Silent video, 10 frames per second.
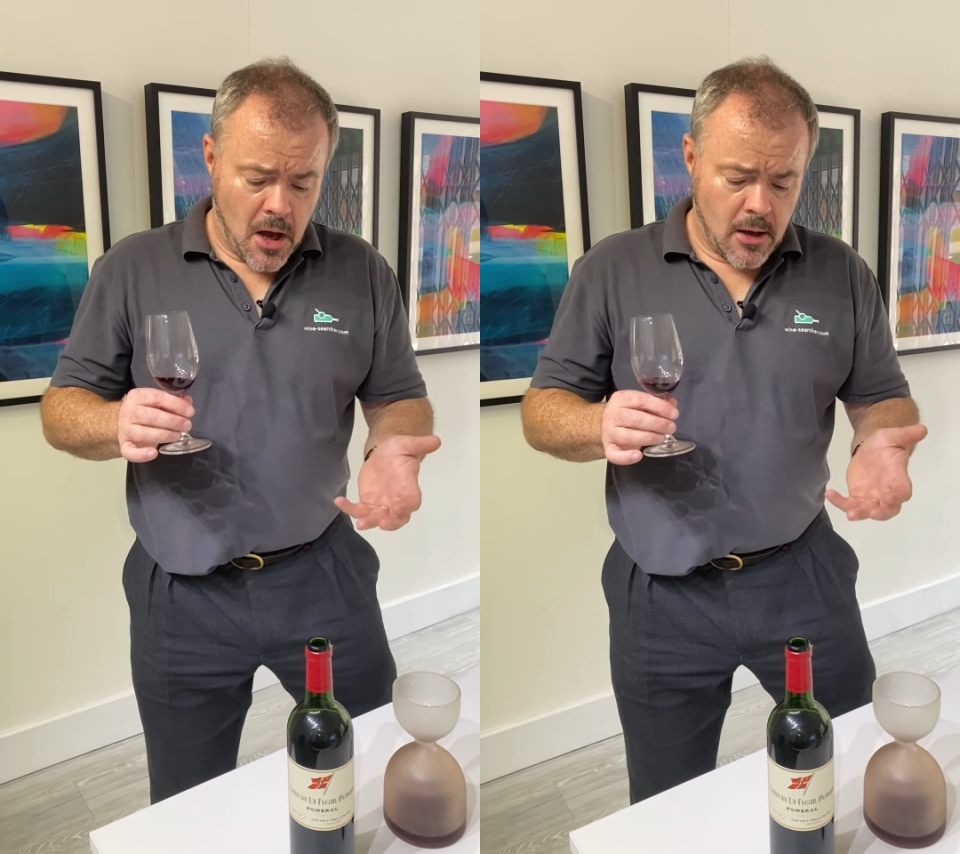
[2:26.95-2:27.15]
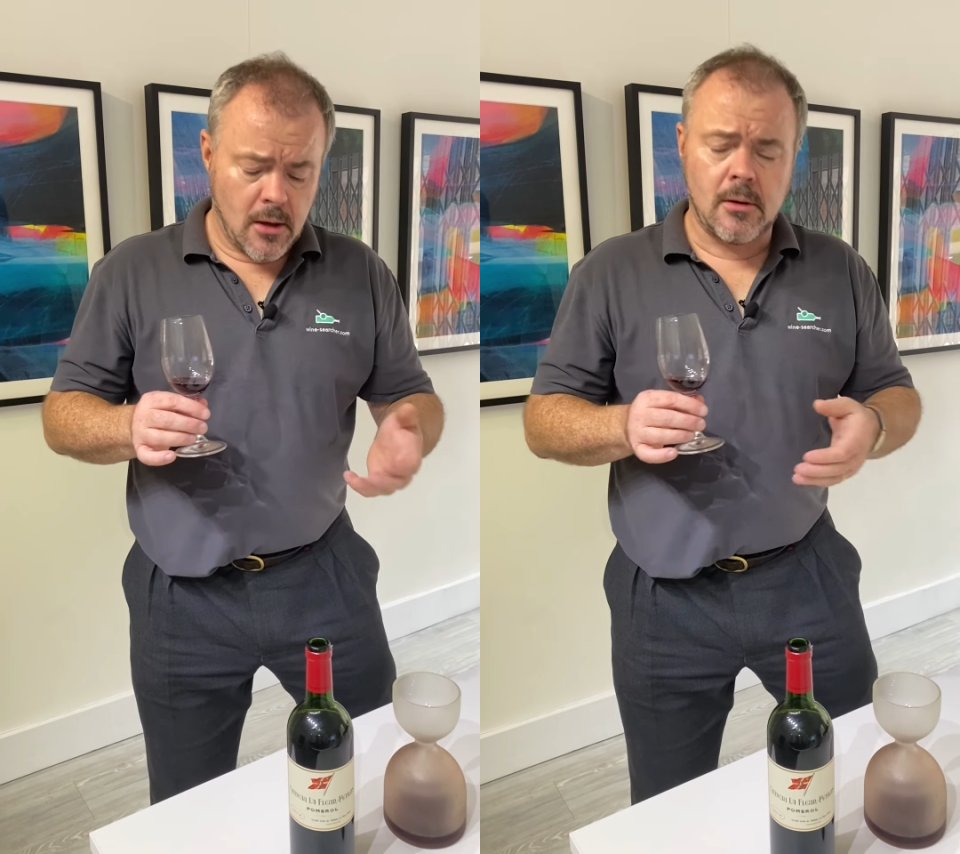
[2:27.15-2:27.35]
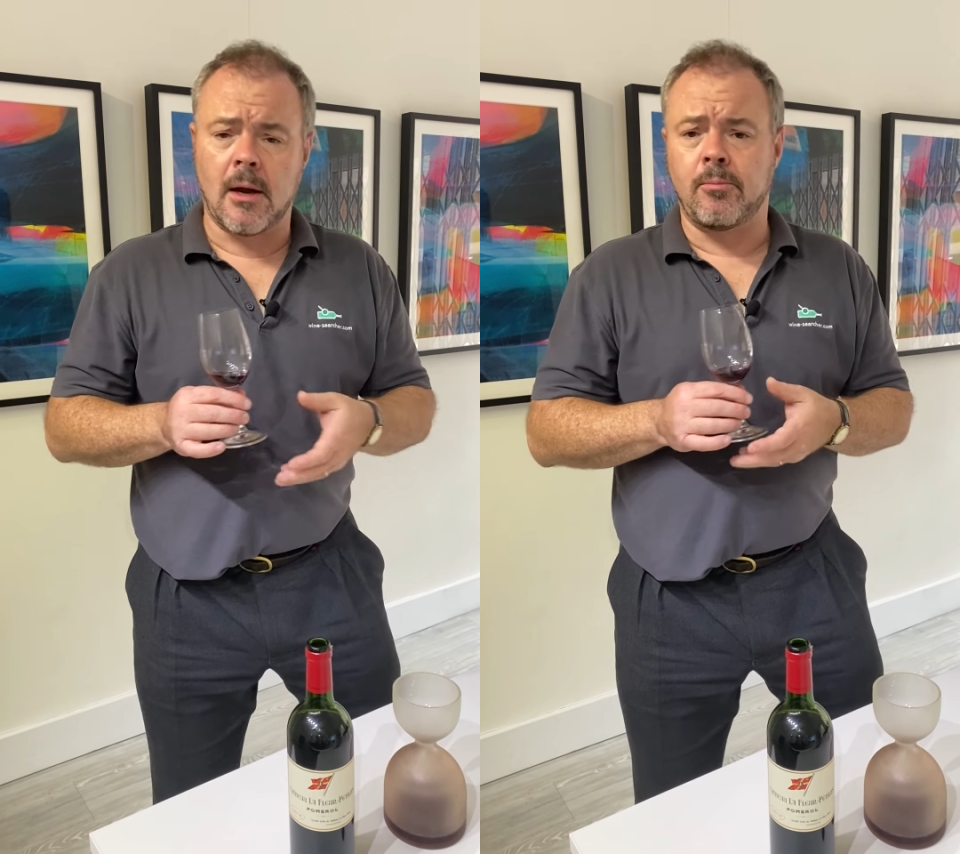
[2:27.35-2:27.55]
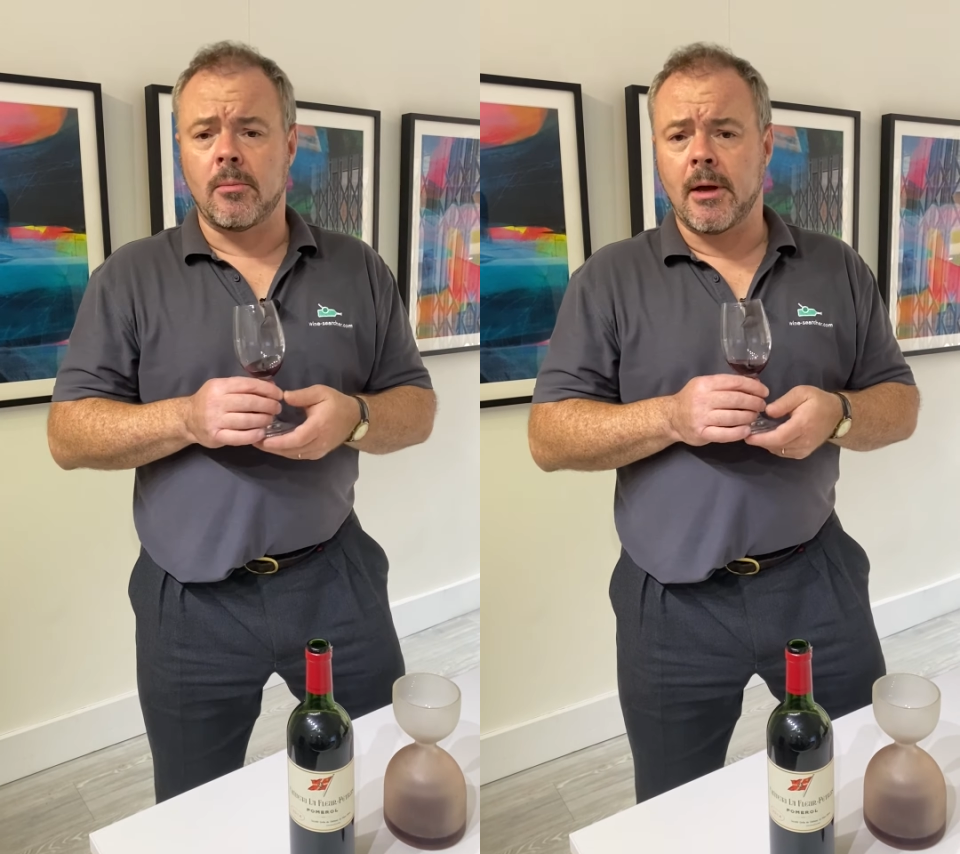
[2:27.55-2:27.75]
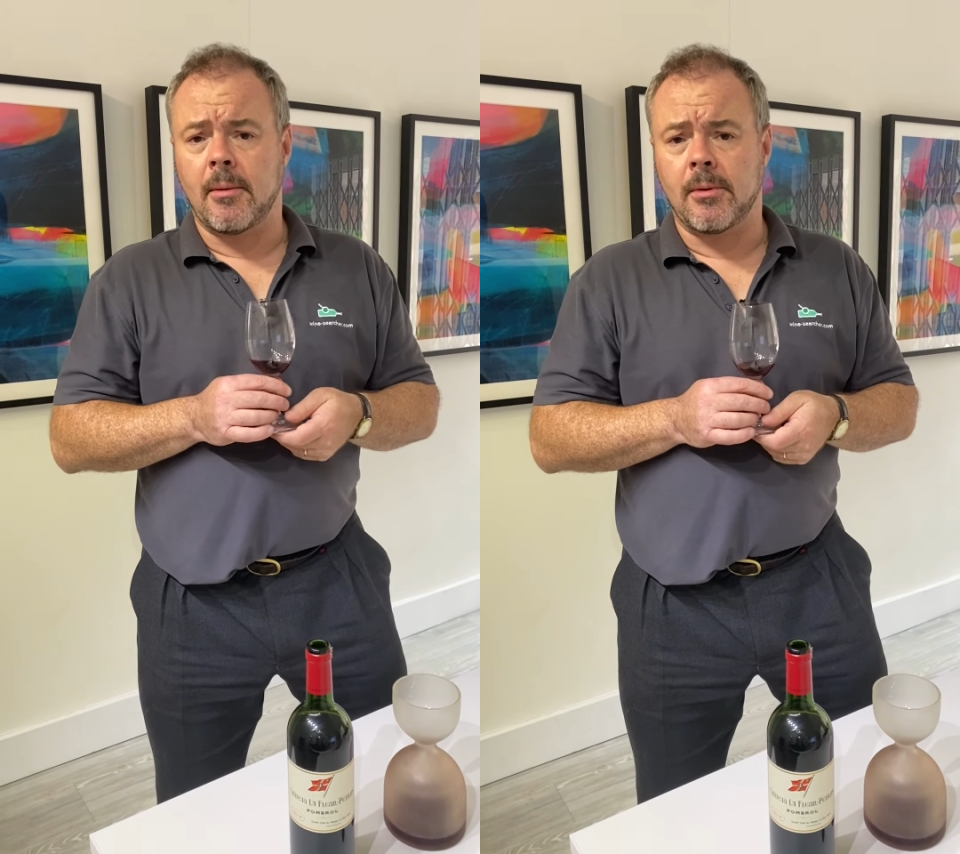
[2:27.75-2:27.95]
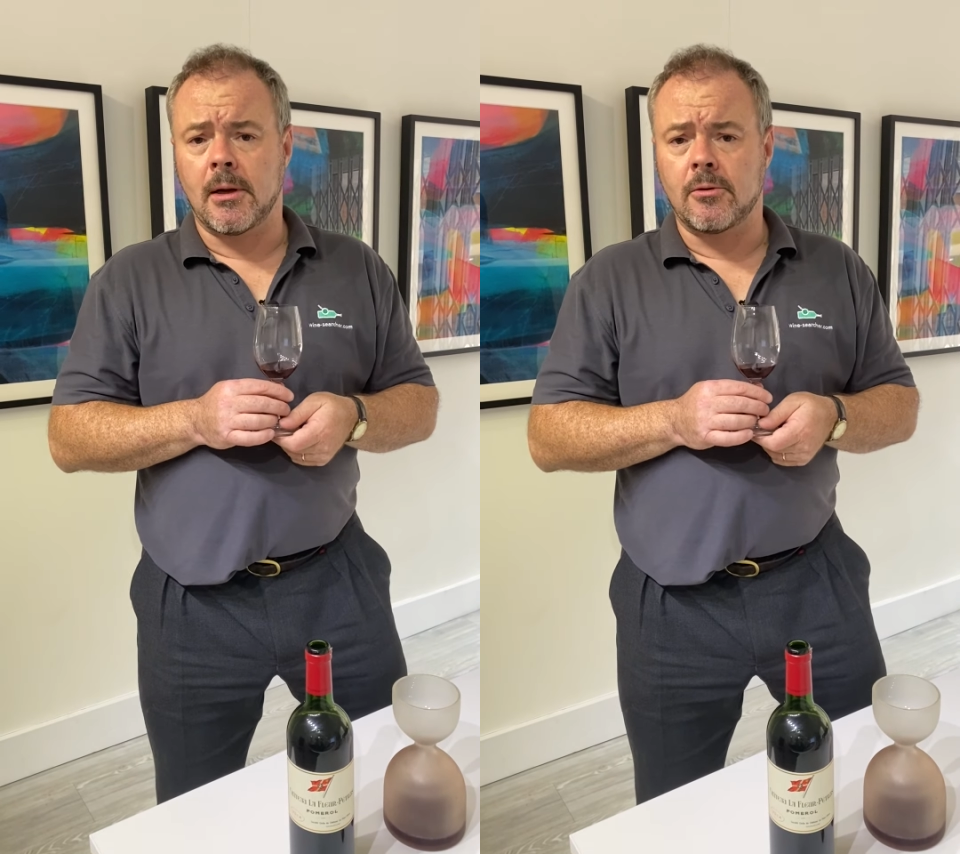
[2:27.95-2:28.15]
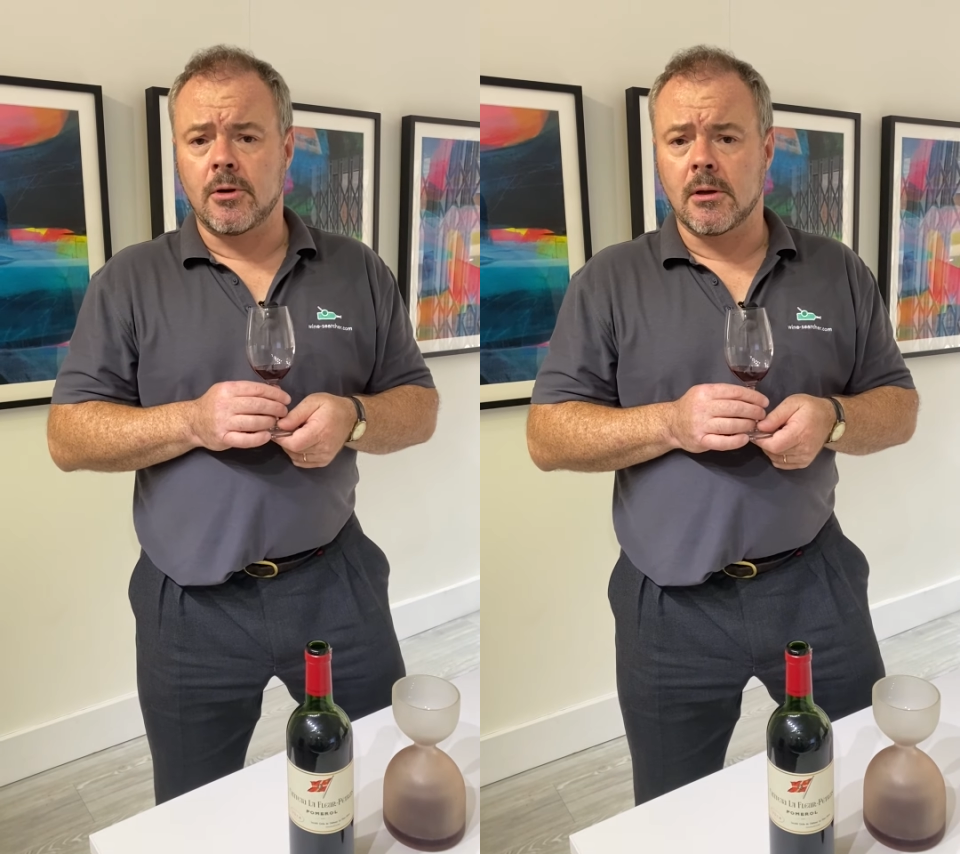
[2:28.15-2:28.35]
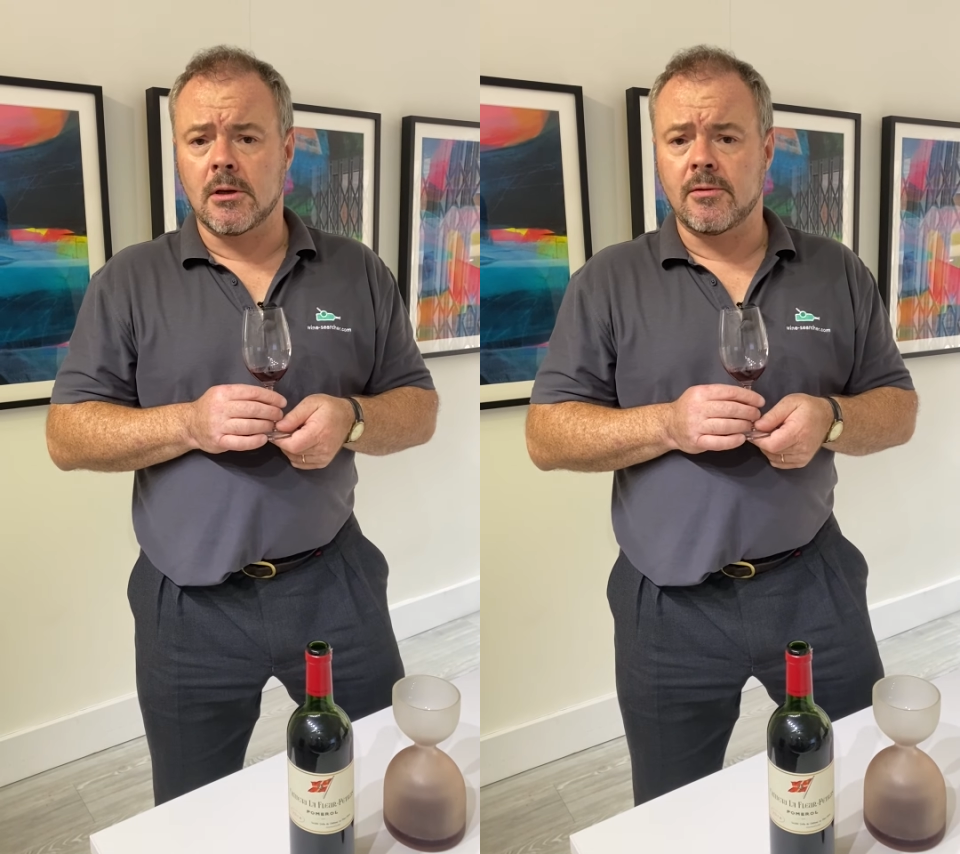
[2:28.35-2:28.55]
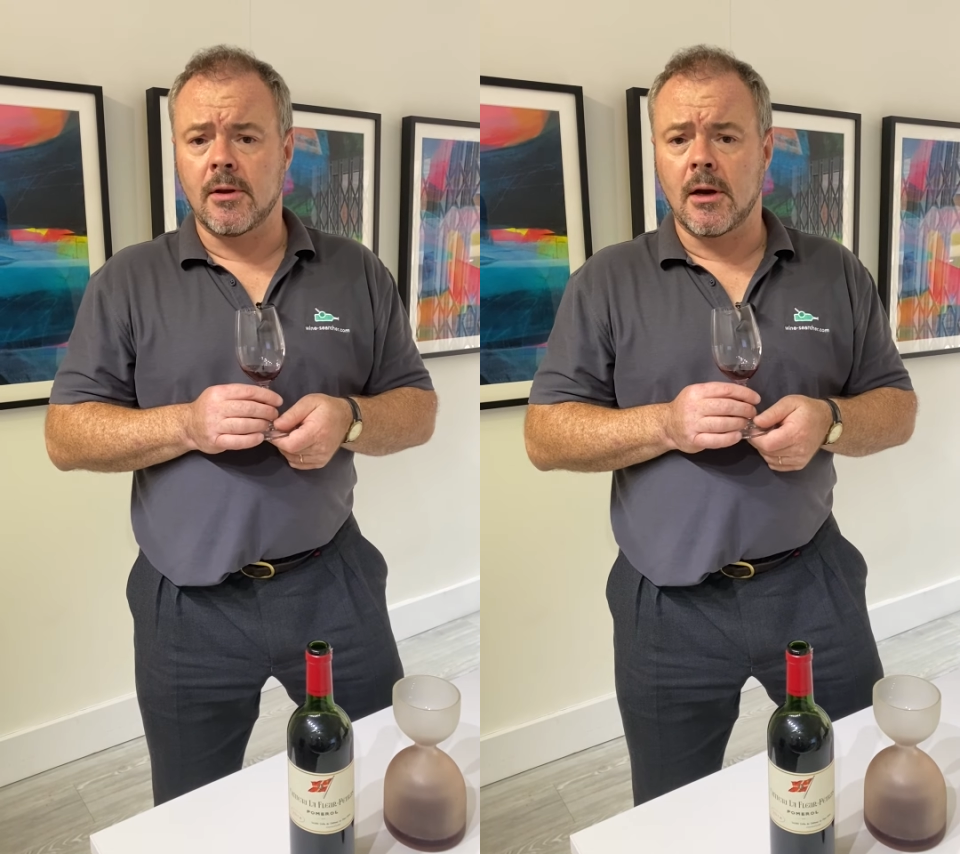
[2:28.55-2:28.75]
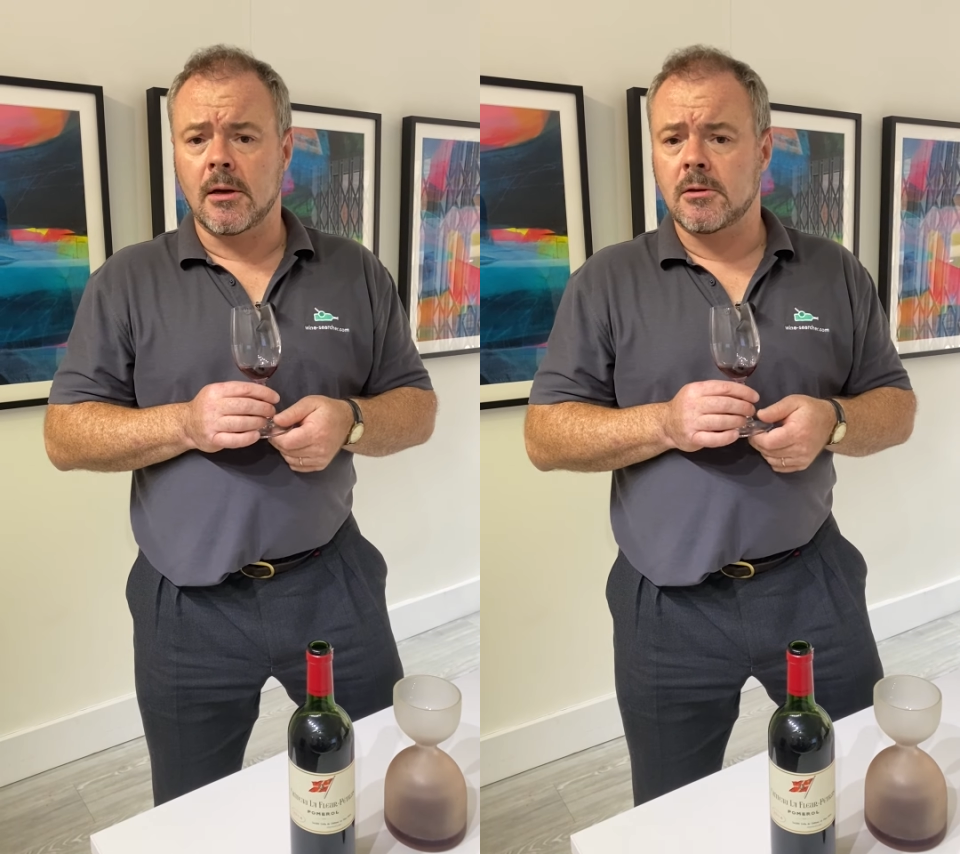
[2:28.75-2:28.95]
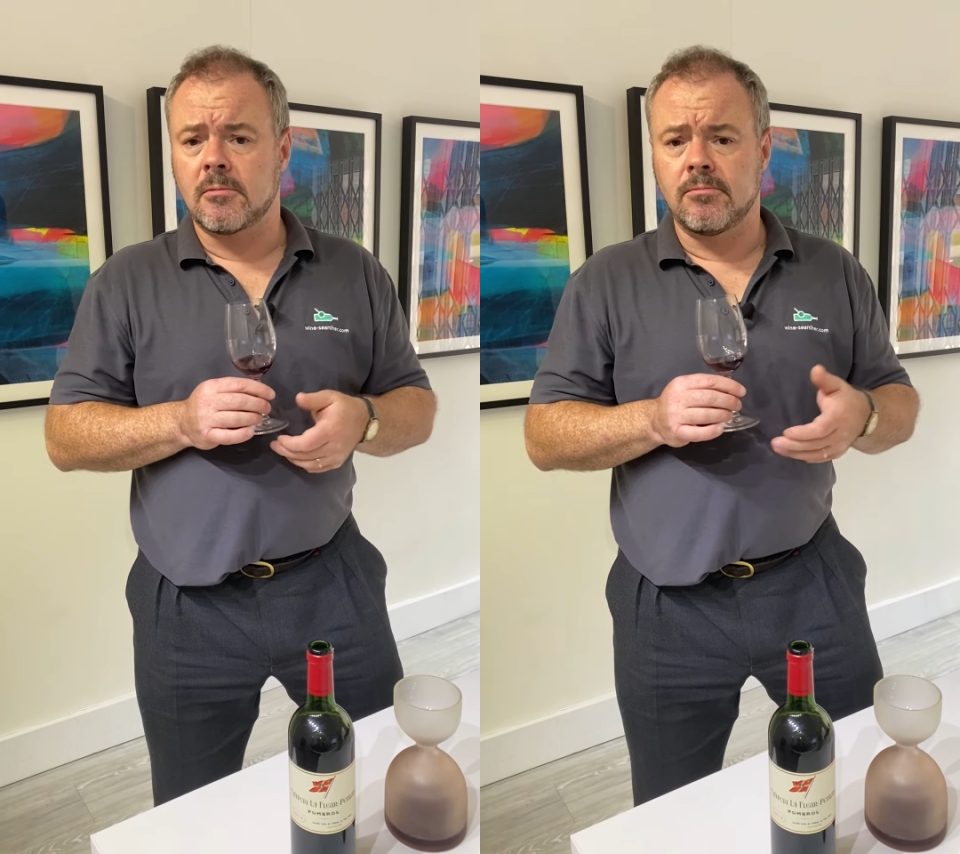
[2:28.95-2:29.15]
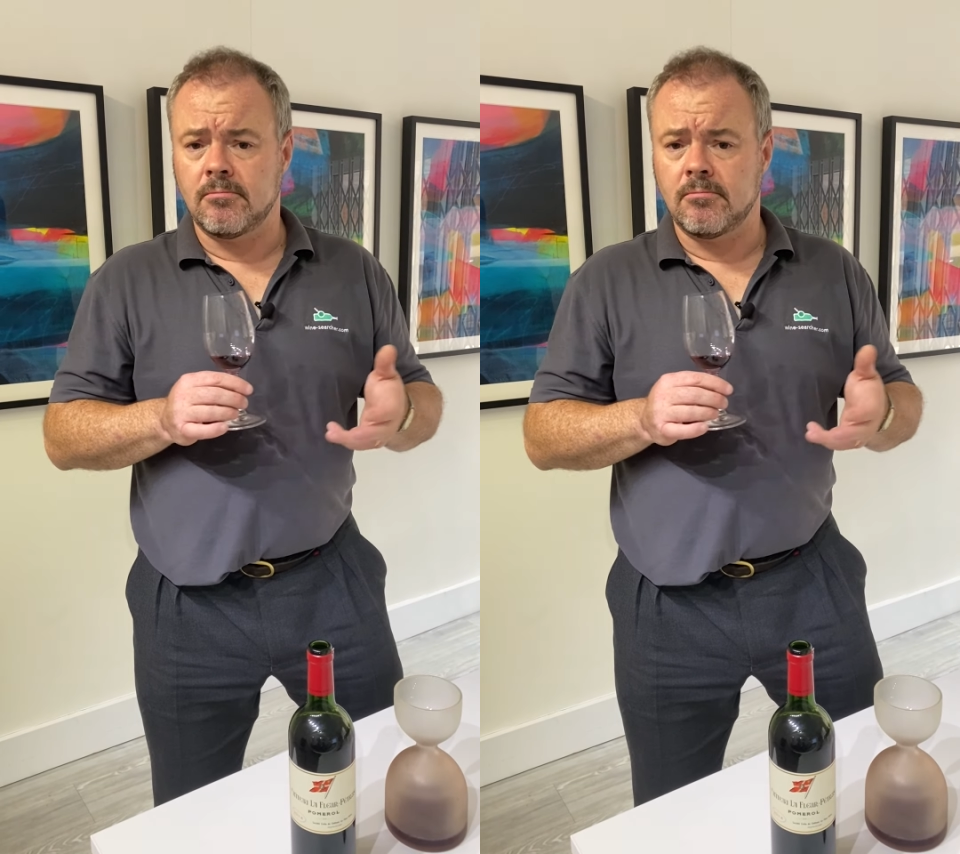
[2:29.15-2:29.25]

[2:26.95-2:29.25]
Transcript: you can probably happily drink this for the next